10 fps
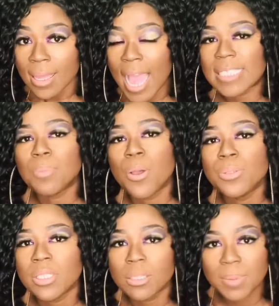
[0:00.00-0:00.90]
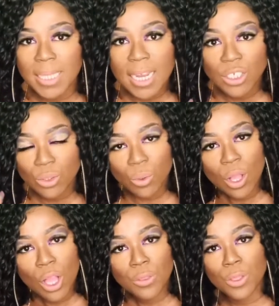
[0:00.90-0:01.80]
as opposed to the potential
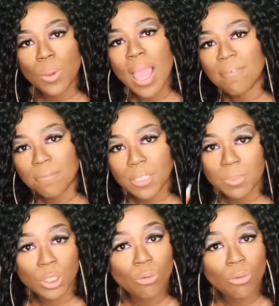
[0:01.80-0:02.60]
that you have for them in your